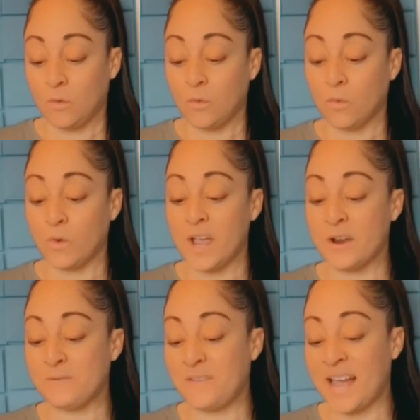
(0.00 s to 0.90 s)

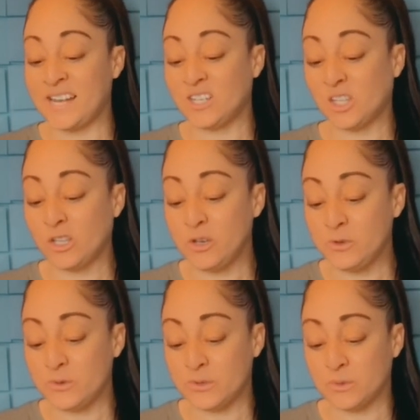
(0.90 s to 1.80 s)
Wear fine
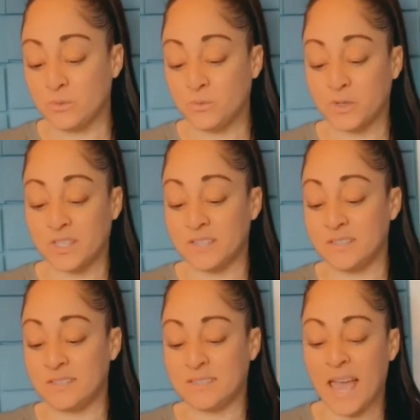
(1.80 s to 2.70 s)
clothes with a
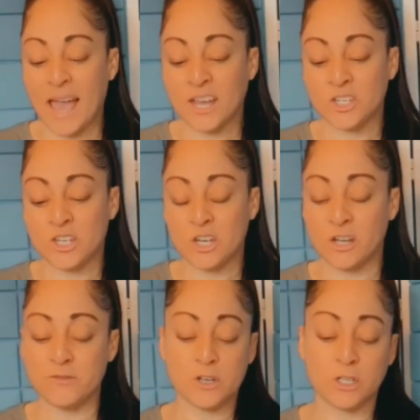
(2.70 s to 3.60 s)
dash
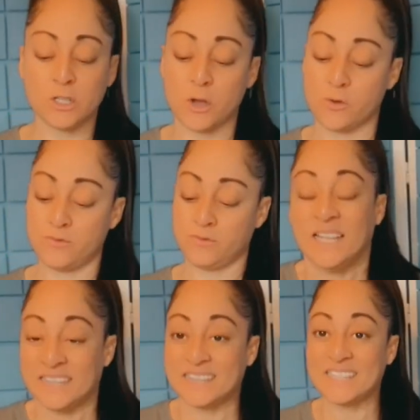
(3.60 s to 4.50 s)
of cologne.
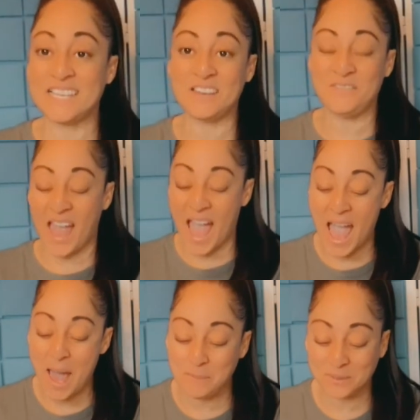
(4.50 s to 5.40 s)
Live
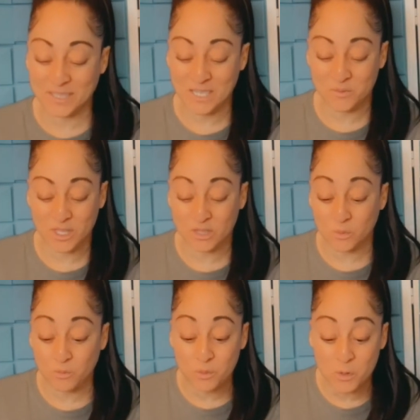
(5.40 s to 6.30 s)
happily with
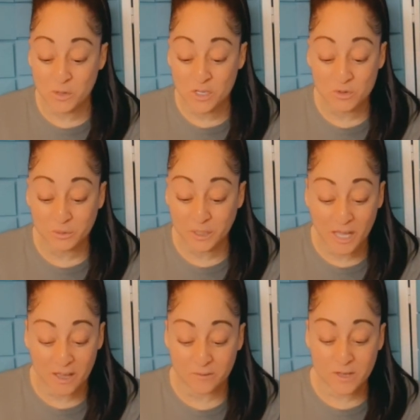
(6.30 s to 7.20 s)
the woman you
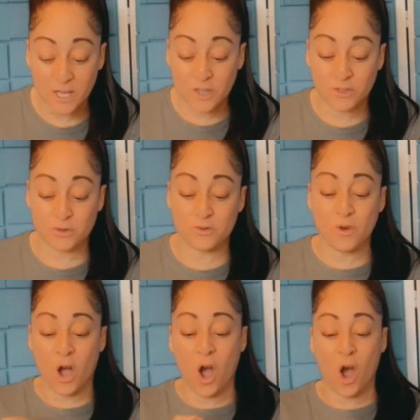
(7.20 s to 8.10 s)
love
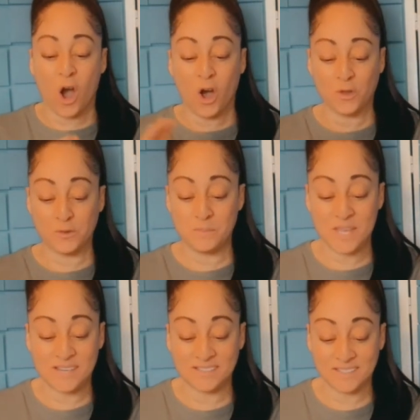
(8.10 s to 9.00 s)
through all the
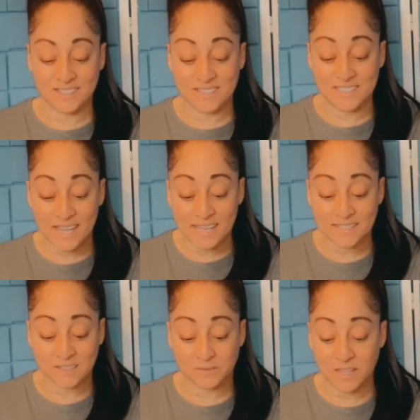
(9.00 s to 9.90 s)
meaningless
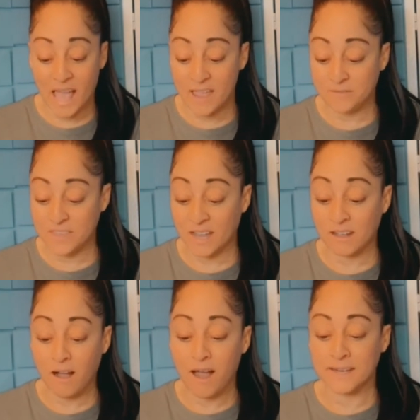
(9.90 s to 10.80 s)
days of life
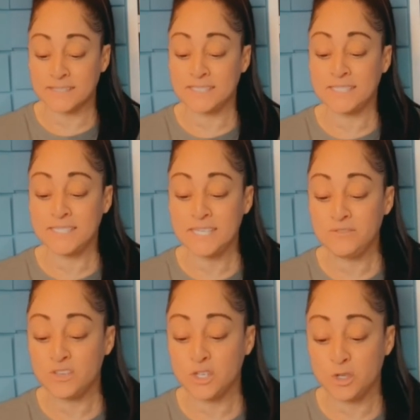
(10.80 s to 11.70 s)
that God has
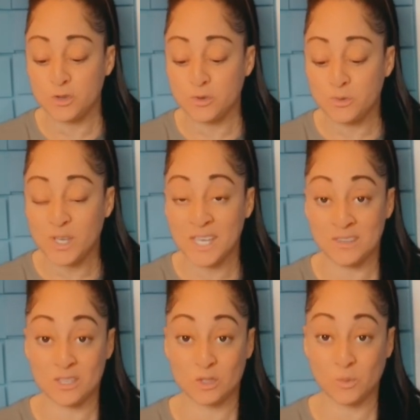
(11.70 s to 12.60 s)
given you
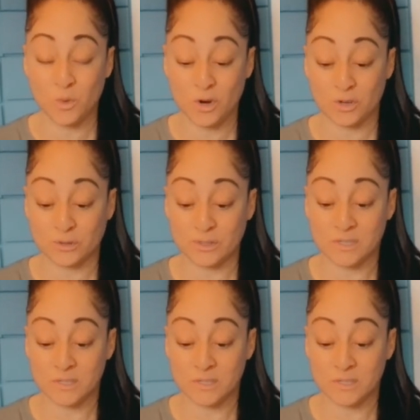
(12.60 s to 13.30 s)
in this world.